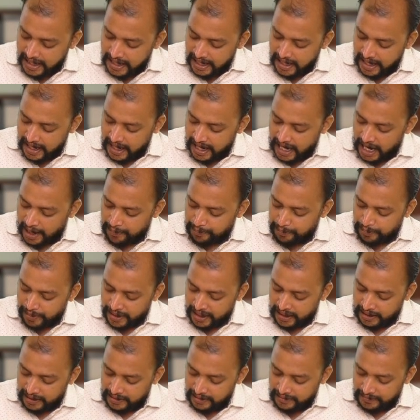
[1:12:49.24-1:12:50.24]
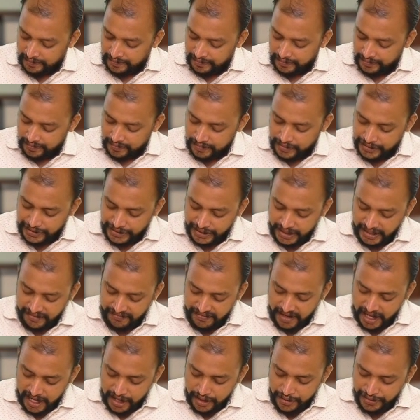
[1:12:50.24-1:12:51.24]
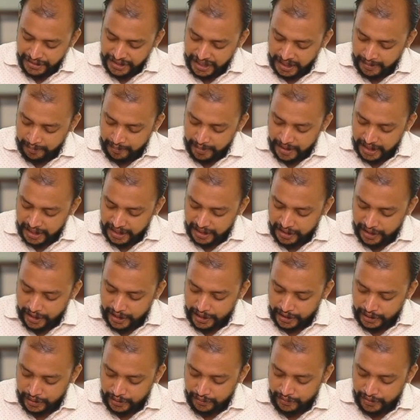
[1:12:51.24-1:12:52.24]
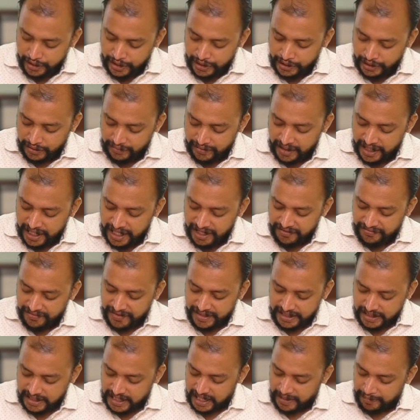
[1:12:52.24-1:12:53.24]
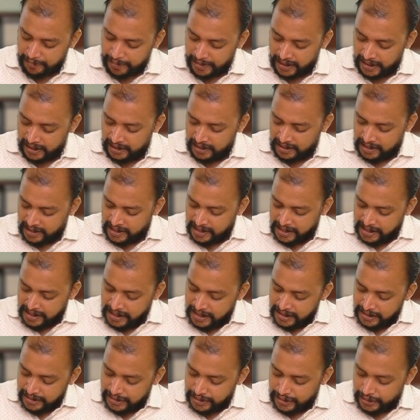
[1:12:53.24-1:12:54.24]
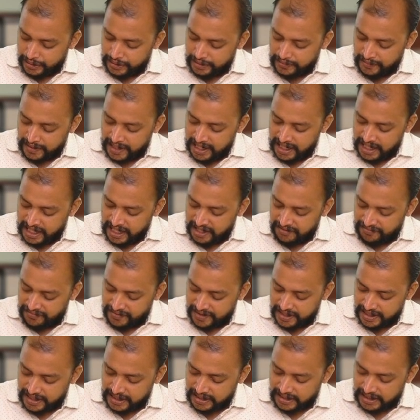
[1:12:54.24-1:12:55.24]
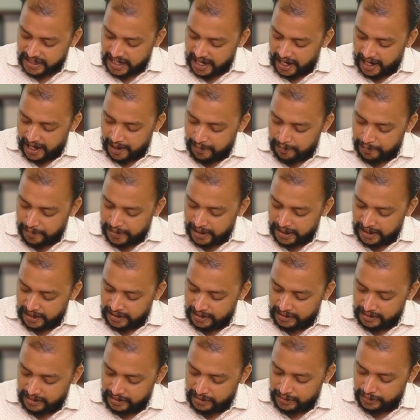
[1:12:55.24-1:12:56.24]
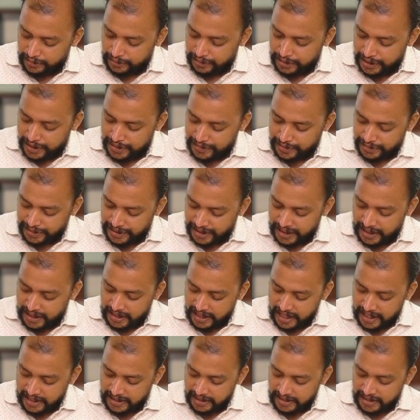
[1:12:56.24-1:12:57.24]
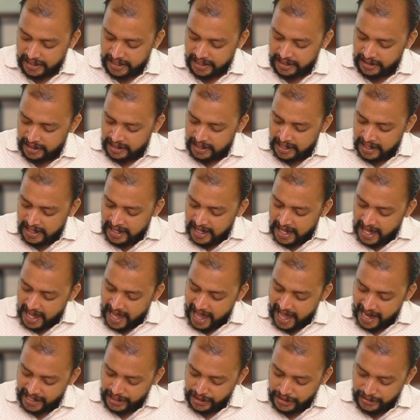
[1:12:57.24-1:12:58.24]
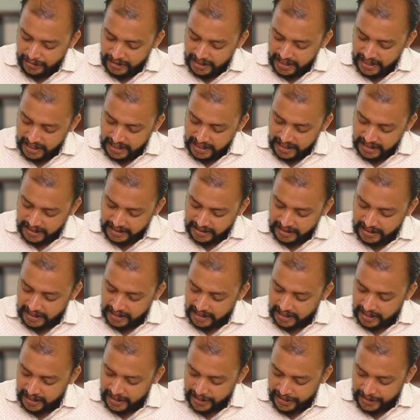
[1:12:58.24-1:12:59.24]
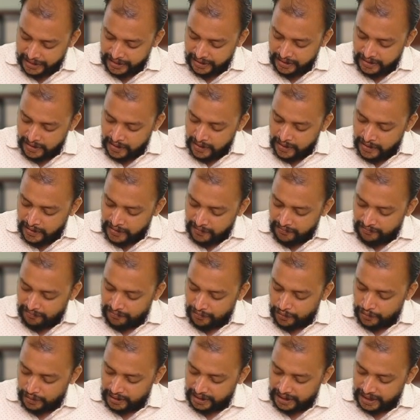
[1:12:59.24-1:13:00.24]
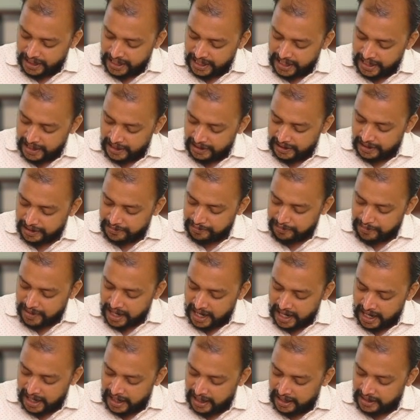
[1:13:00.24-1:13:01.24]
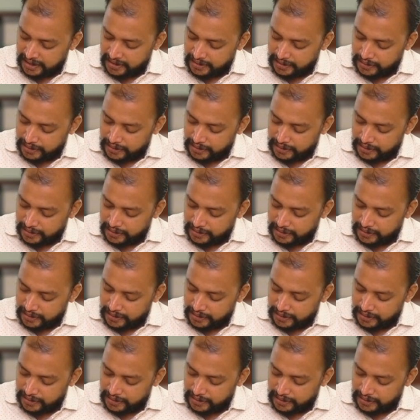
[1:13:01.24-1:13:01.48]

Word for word: April, see warehousing period got over on 21st April. So 21st April 2019, actually it is cleared on 14th May